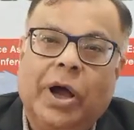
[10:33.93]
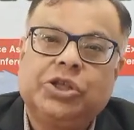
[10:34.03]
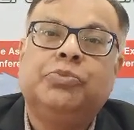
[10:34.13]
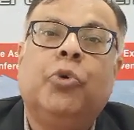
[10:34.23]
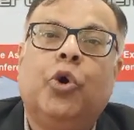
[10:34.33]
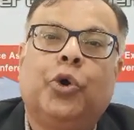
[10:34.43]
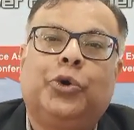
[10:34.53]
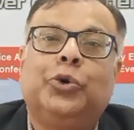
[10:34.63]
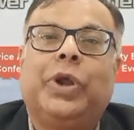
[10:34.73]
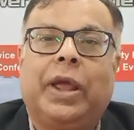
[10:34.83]
much more
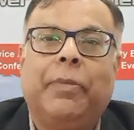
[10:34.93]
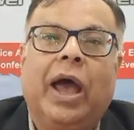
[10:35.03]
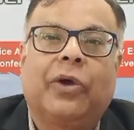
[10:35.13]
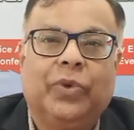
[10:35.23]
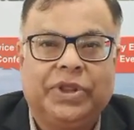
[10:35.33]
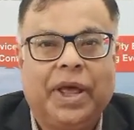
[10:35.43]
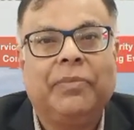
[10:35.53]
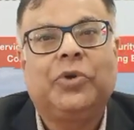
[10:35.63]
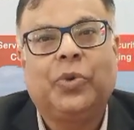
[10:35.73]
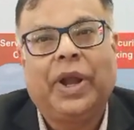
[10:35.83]
to take back with them.